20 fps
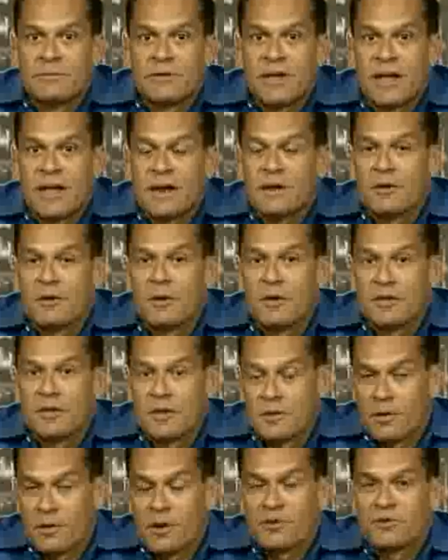shops, and
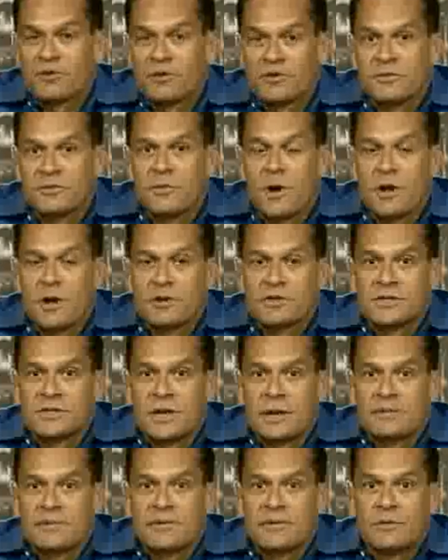there are also
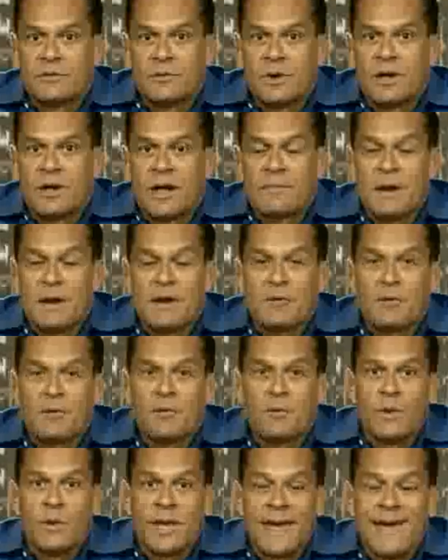smaller shops as well. I mean,
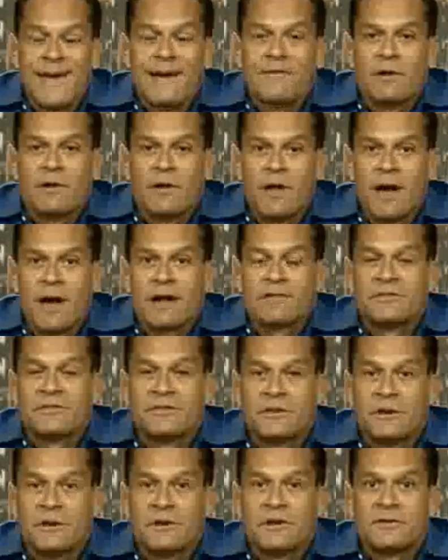we have a lot
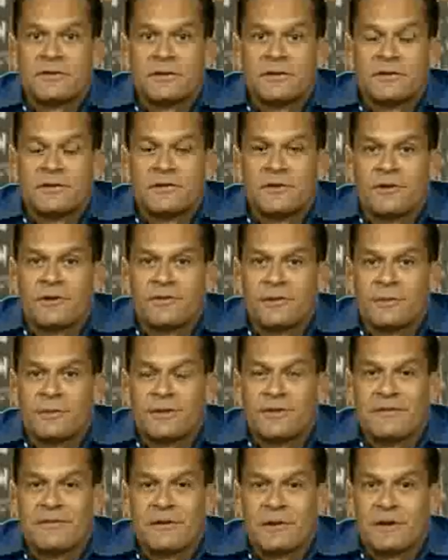of serious
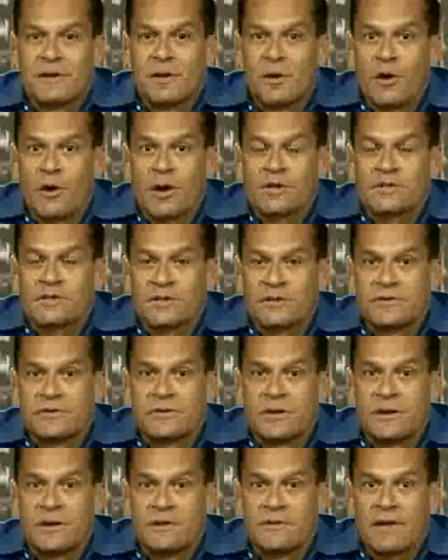concerns about the very
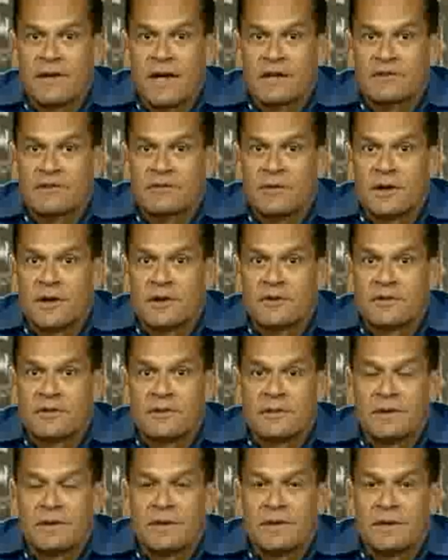largest of hedge
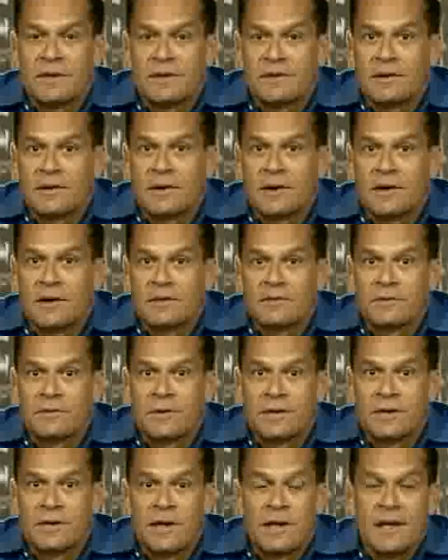funds in the
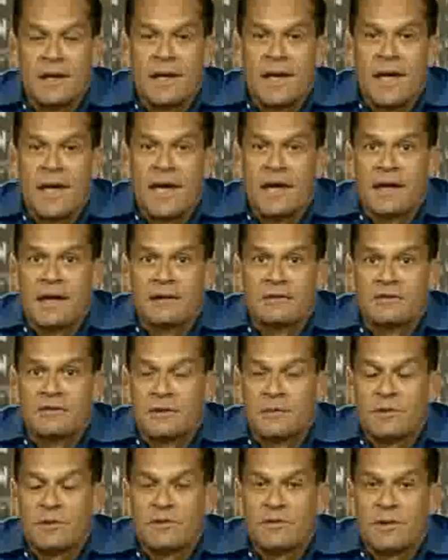country
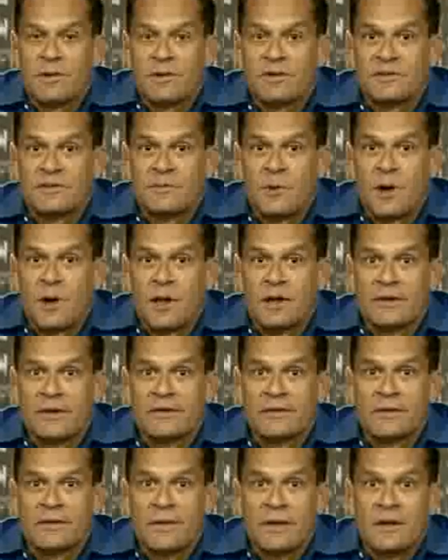and some of the very
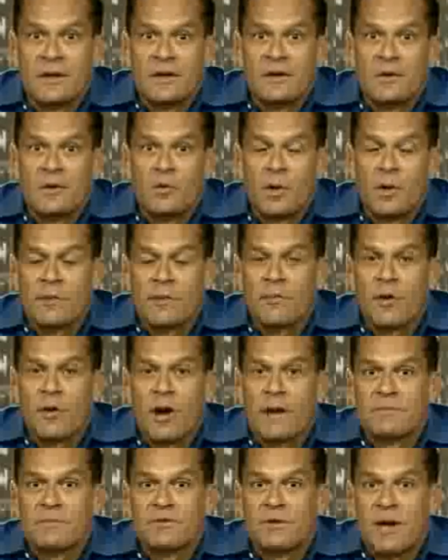smallest. One of the
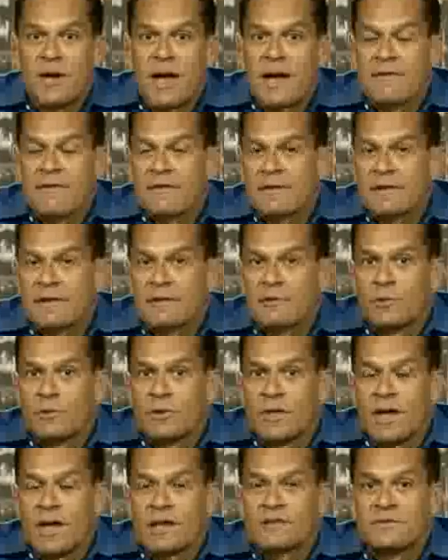problems you have
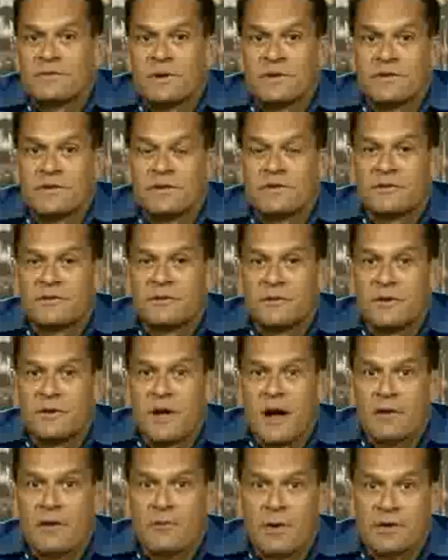with hedge funds, since
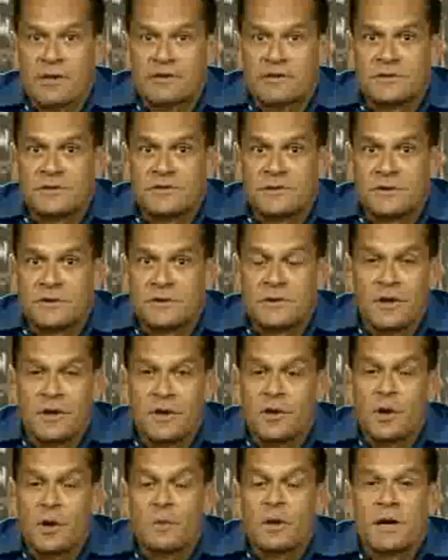they're not
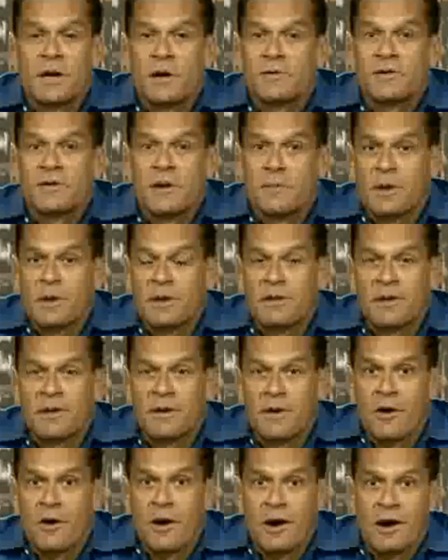registered, nobody knows how many
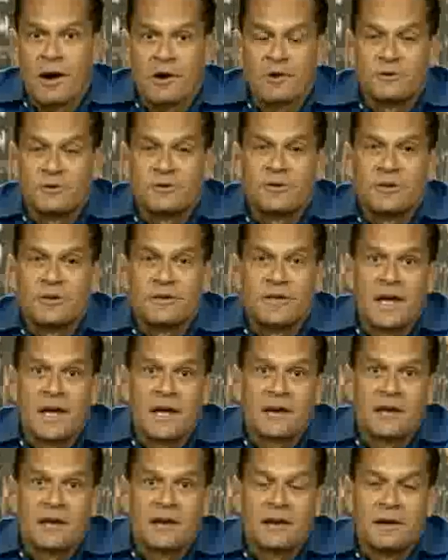there are. You see
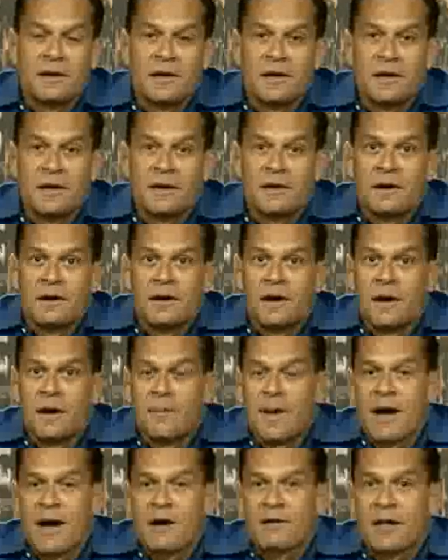data
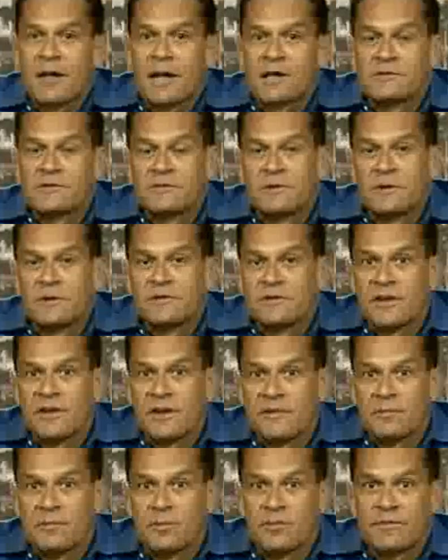about hedge
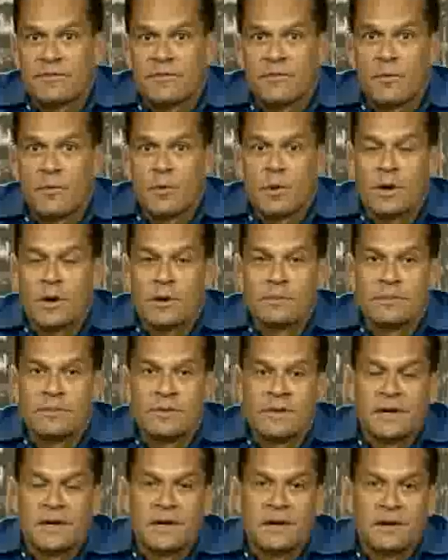funds have
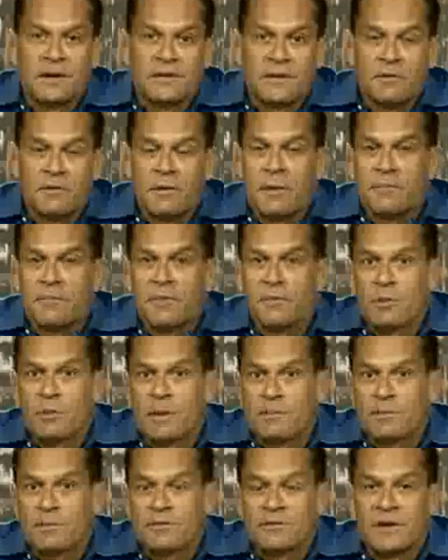performed, they're up
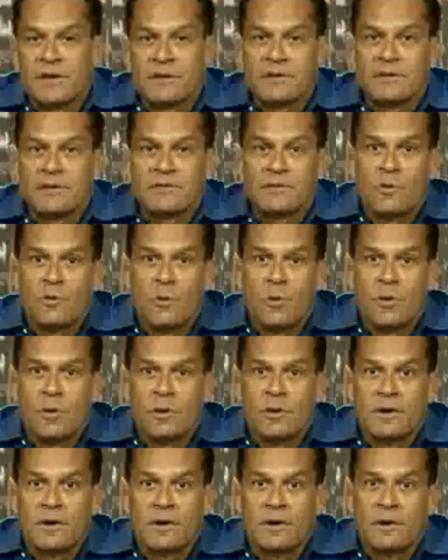3% this
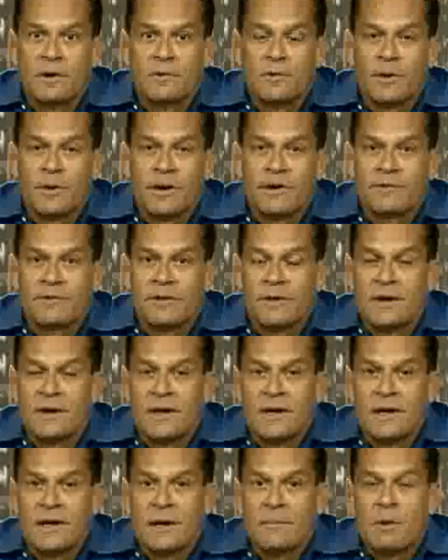quarter or
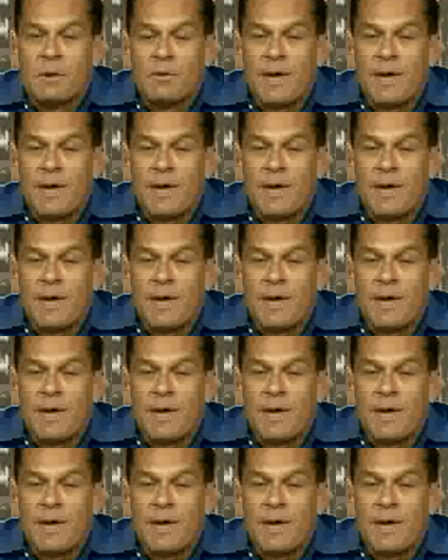whatever,